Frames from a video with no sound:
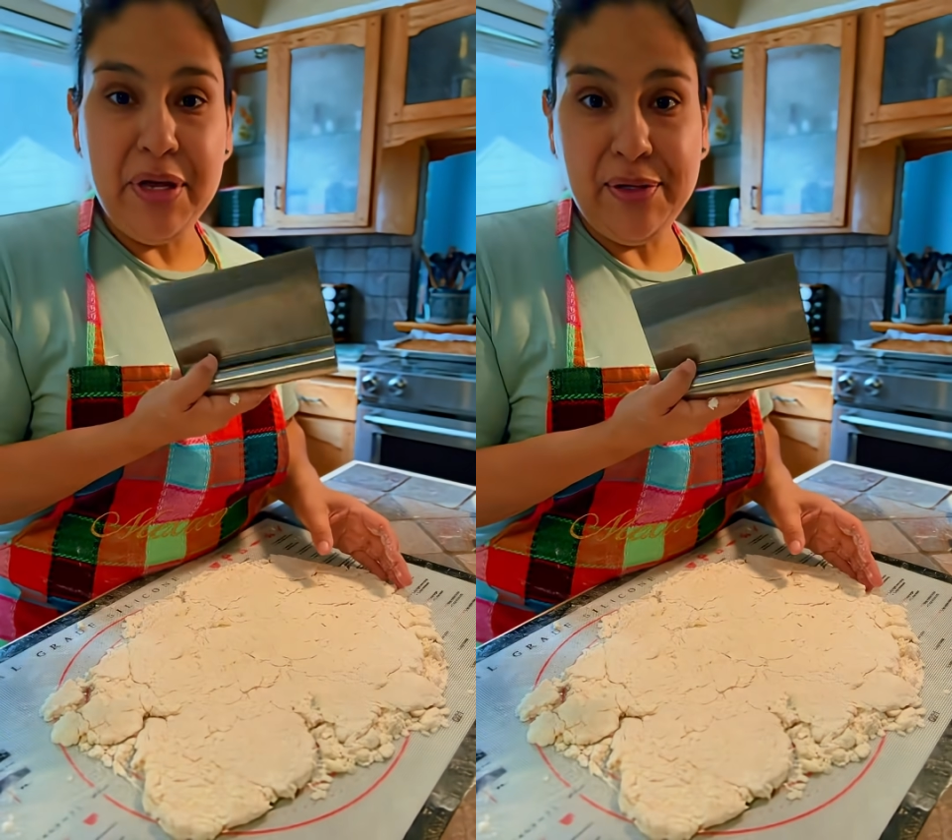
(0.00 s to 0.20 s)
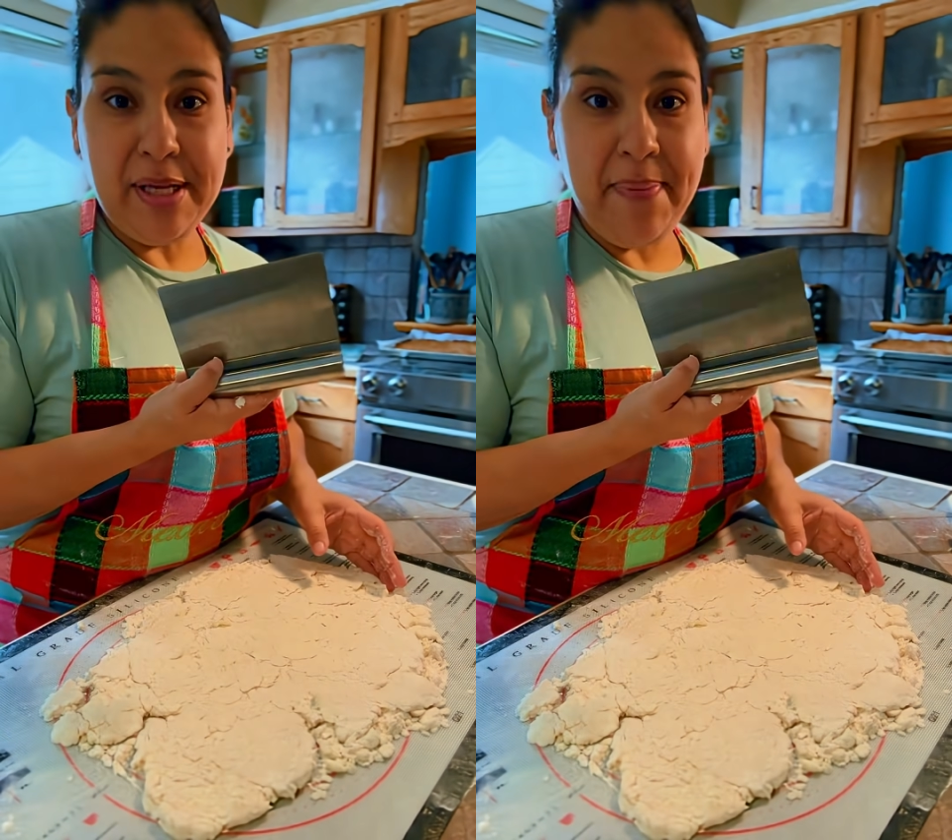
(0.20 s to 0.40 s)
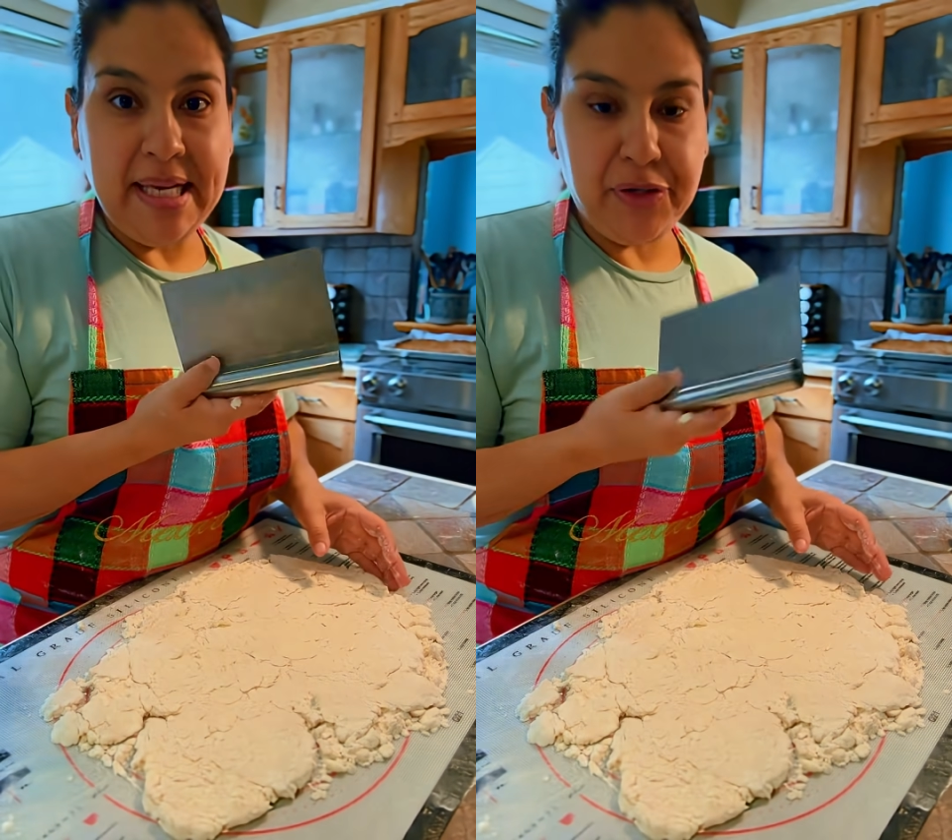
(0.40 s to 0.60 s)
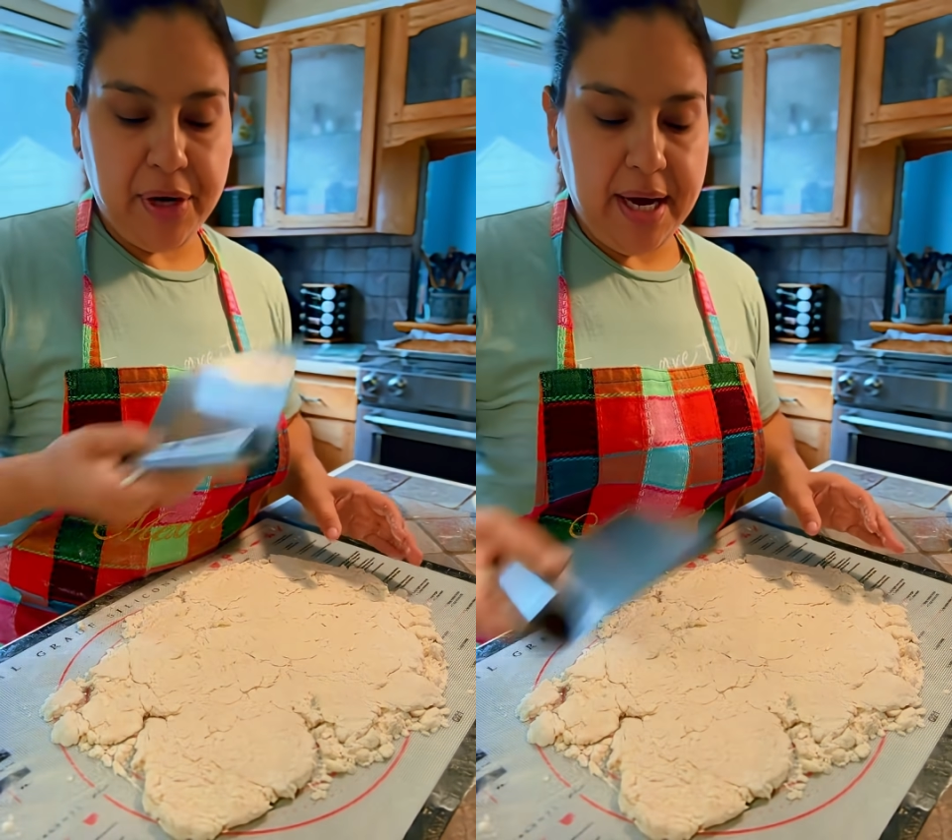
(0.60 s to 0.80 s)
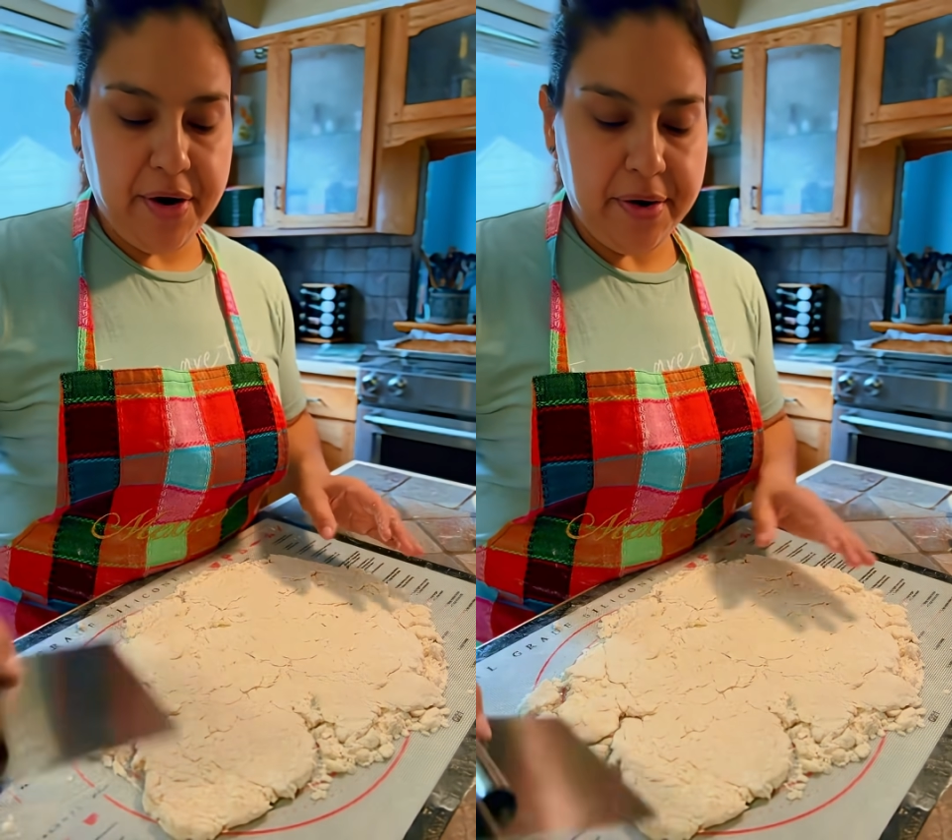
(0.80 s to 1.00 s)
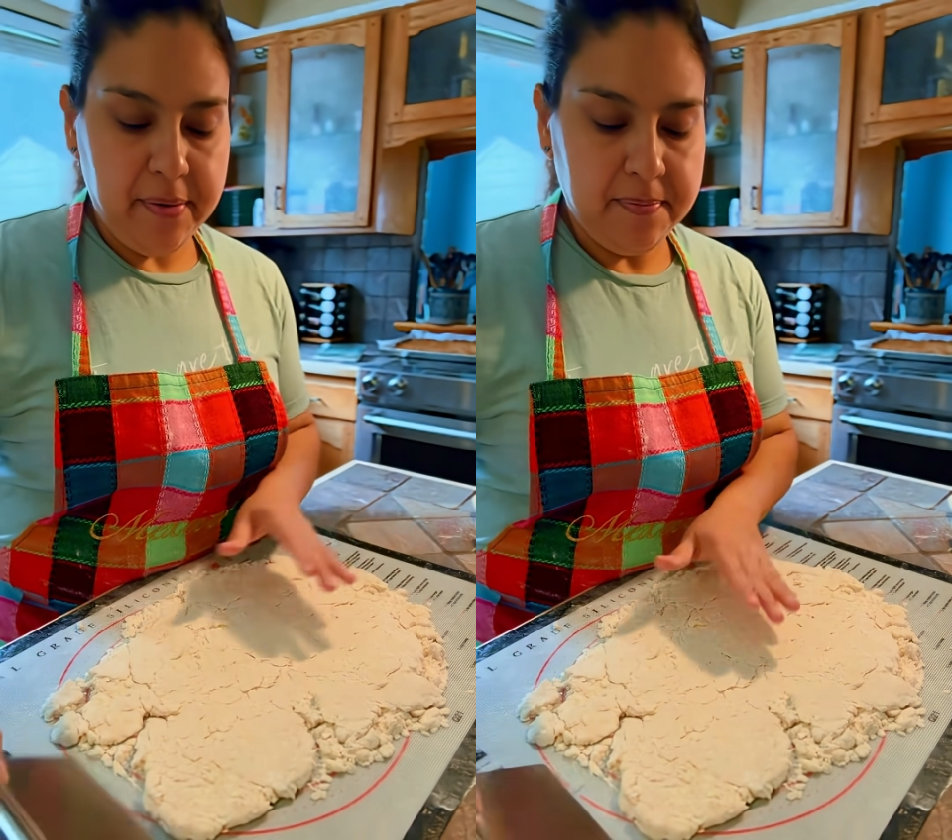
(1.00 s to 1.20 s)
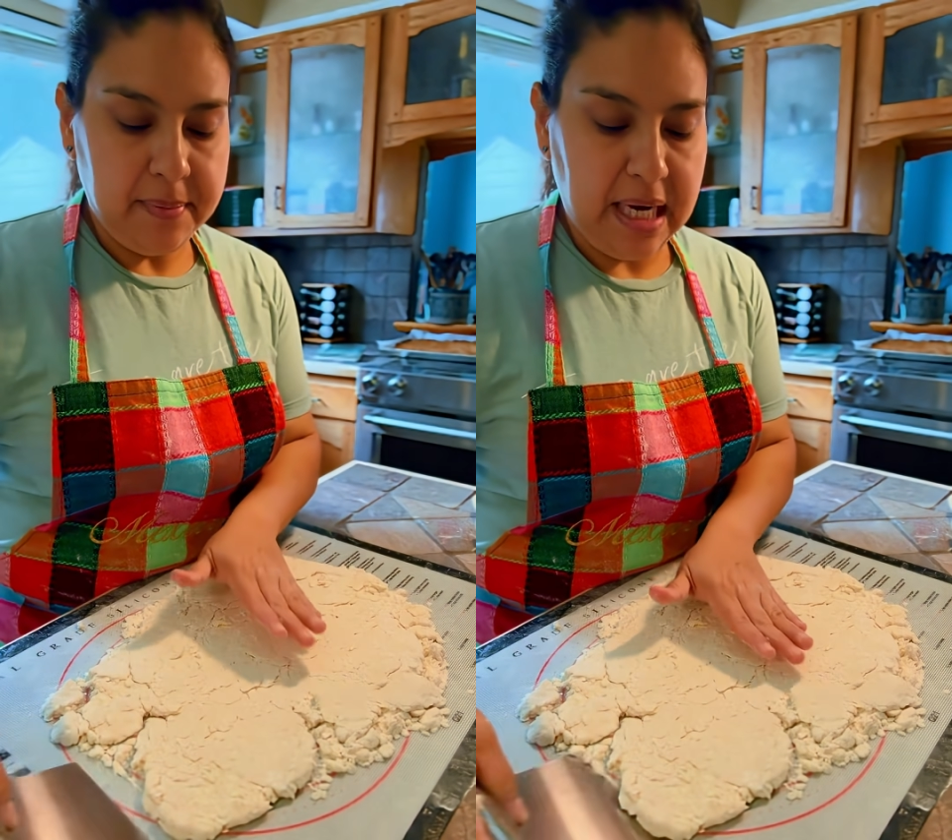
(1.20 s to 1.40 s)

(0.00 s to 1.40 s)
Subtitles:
gonna use a pastry cutter